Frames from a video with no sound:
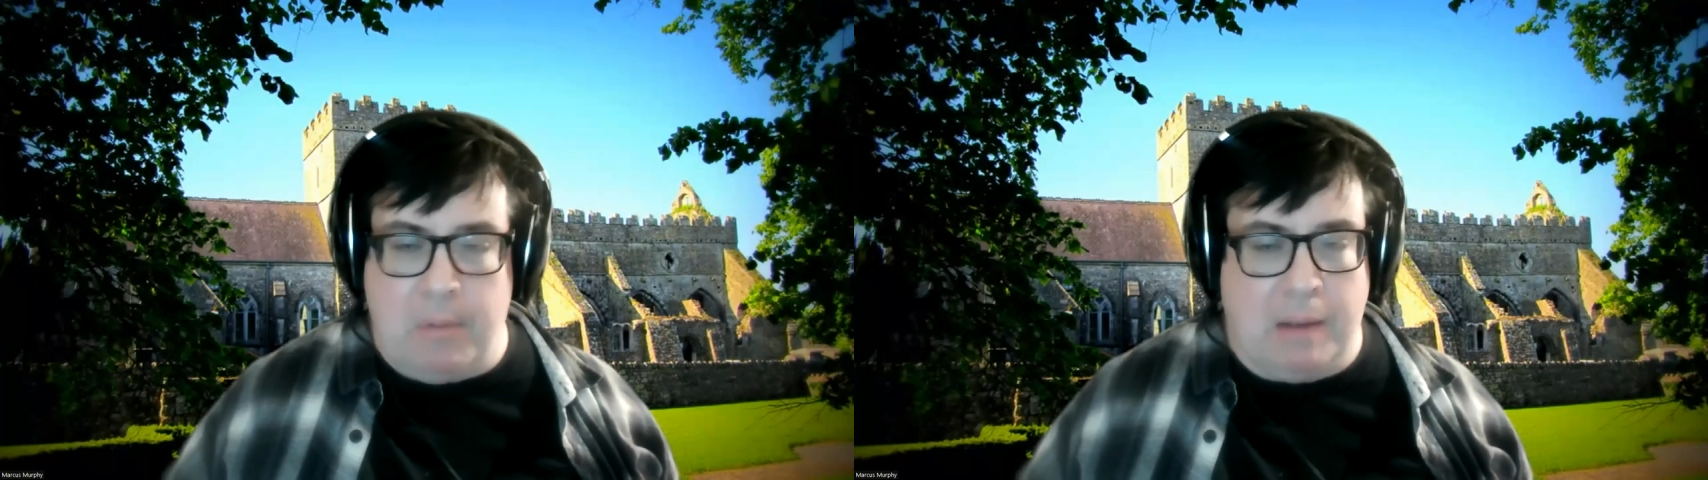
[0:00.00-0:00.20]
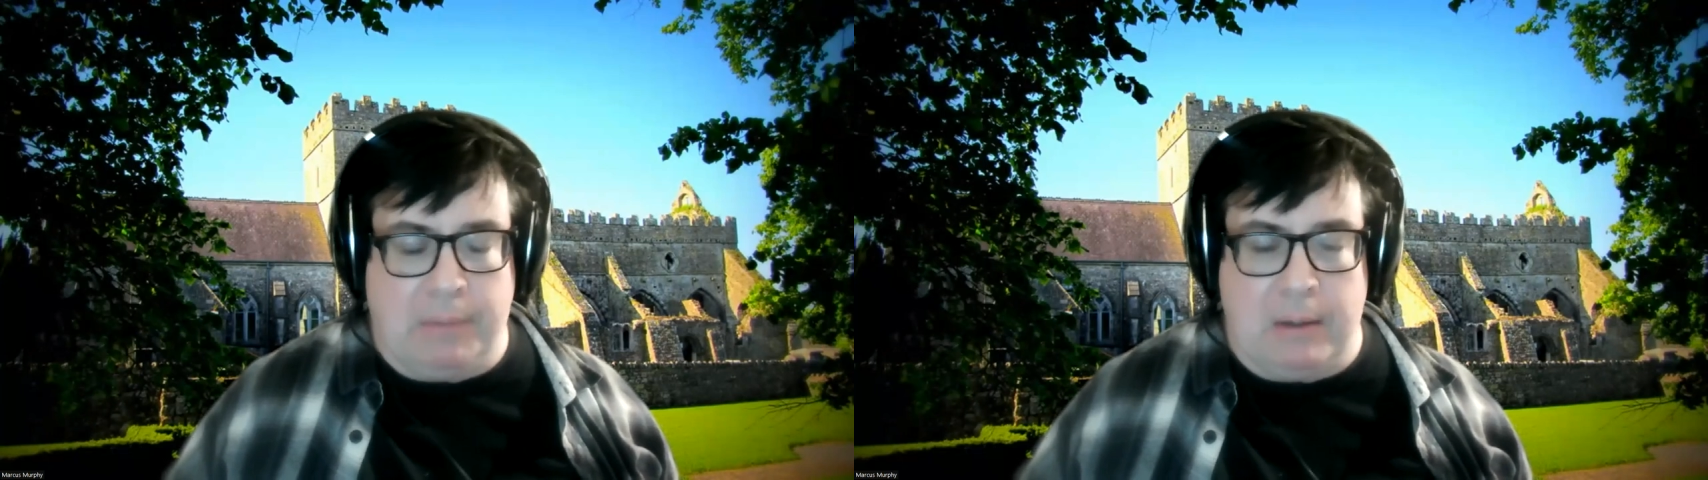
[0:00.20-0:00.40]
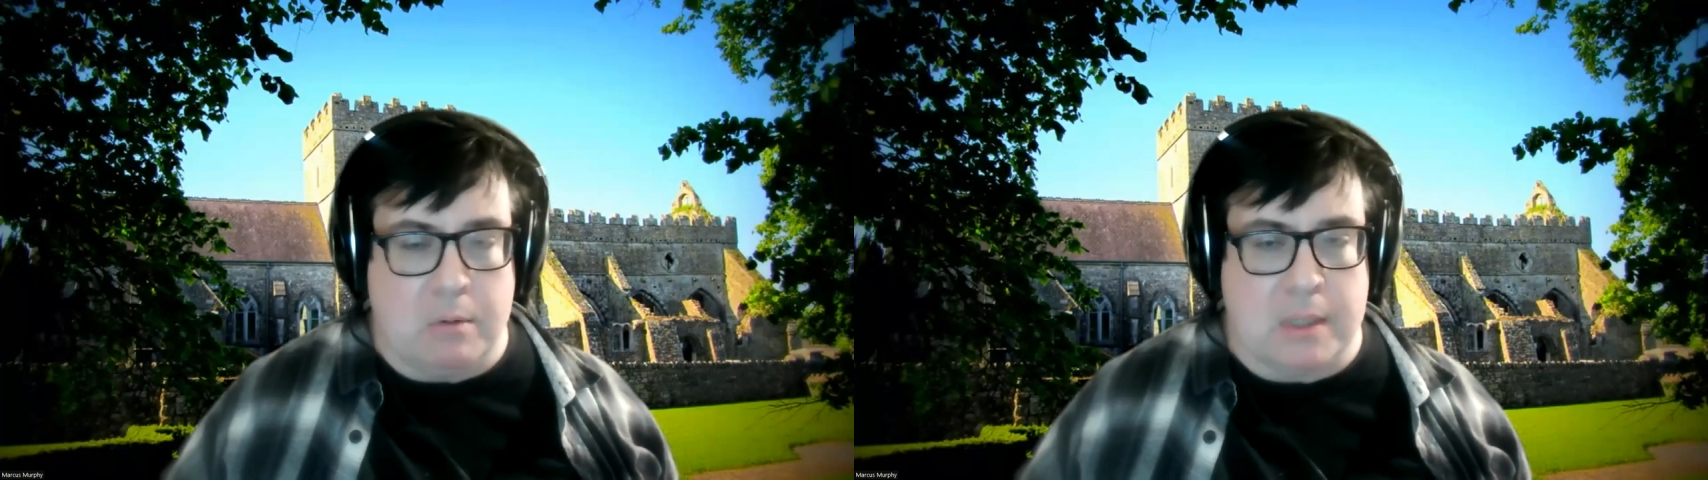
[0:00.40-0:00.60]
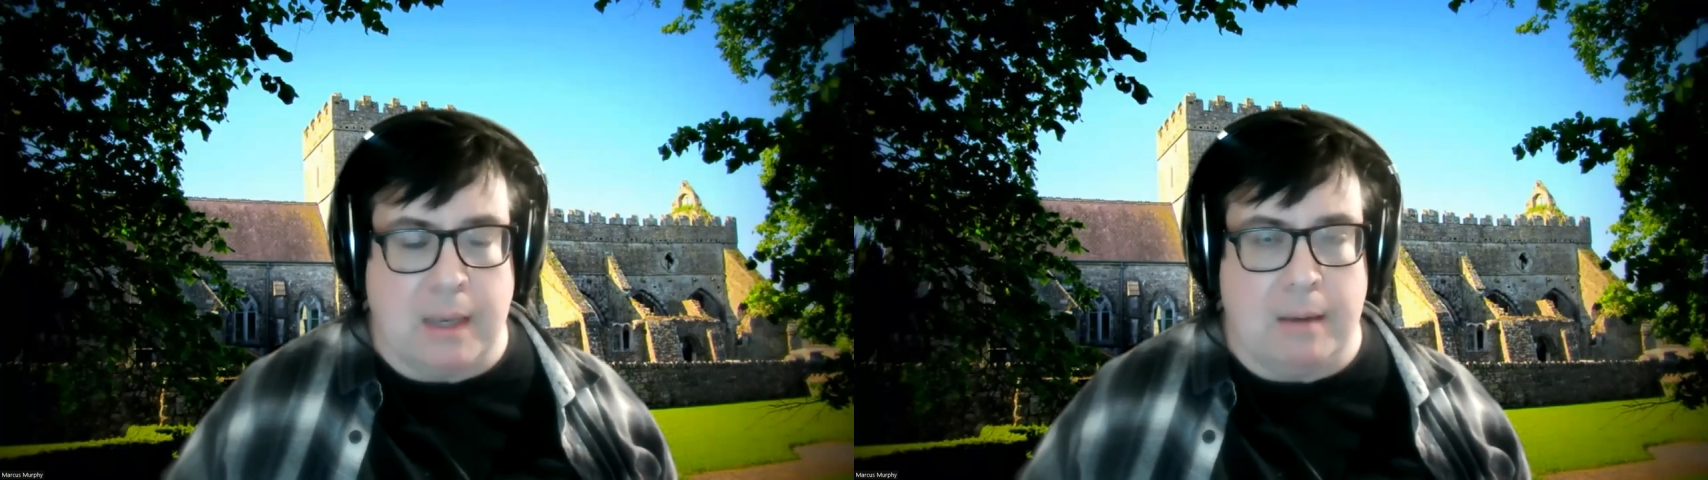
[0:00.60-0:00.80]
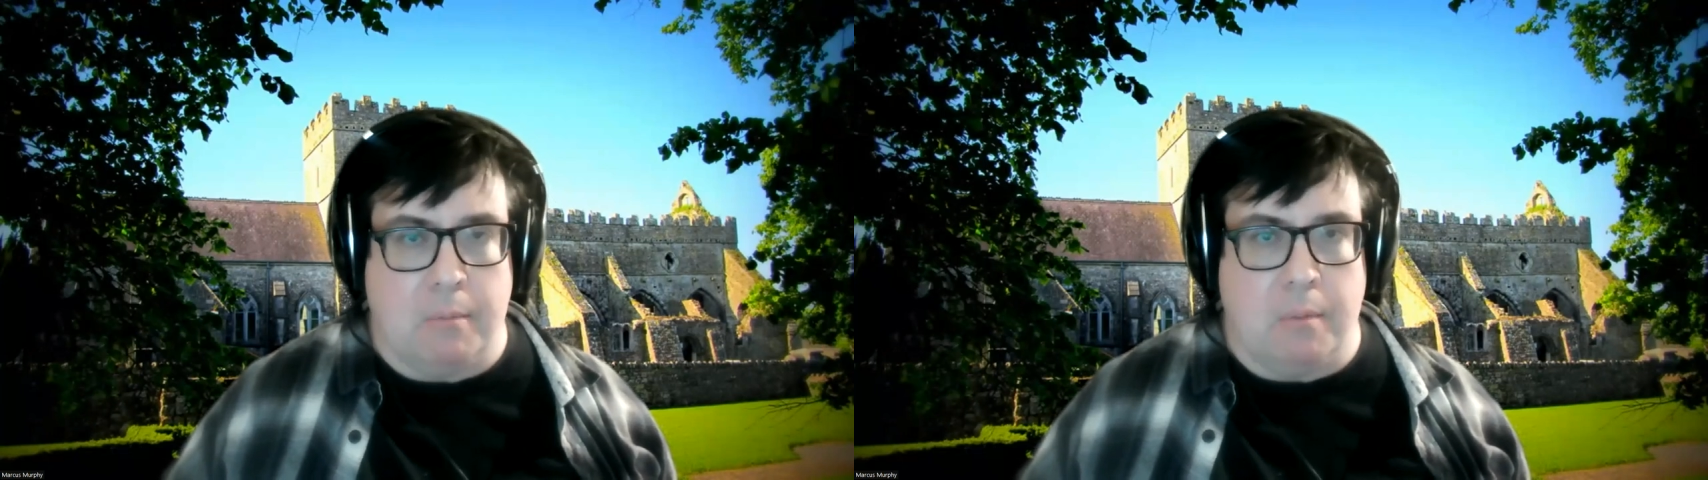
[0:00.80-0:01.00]
nothing you
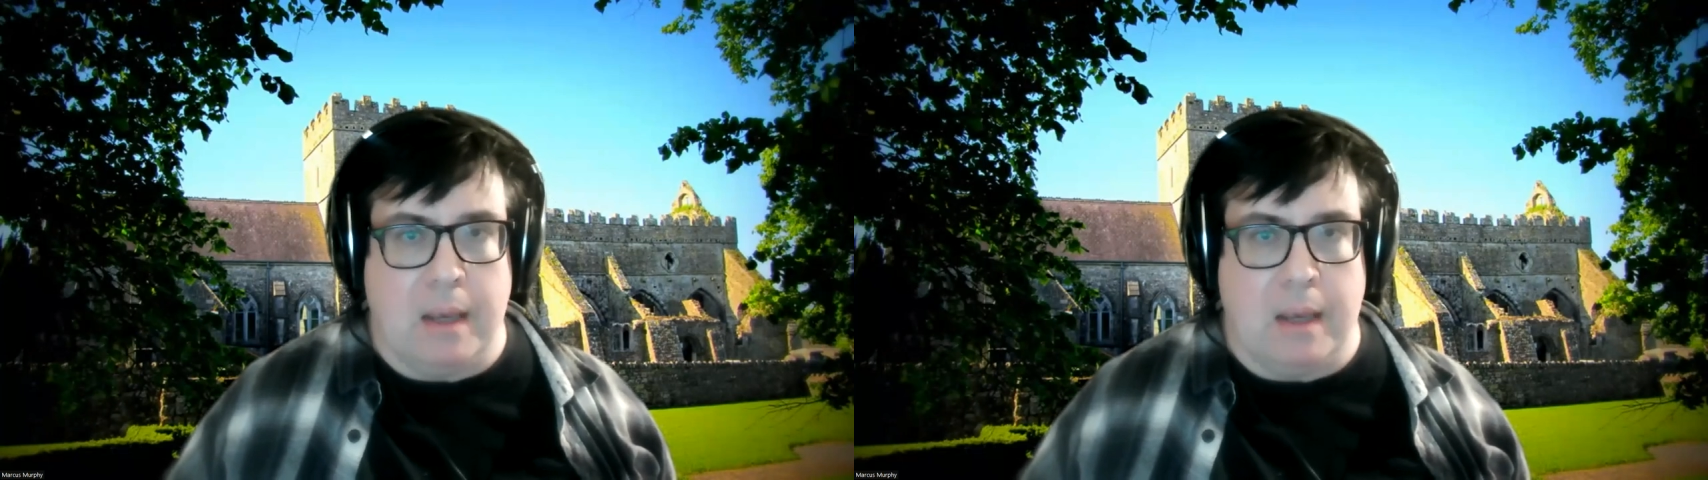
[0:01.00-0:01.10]
say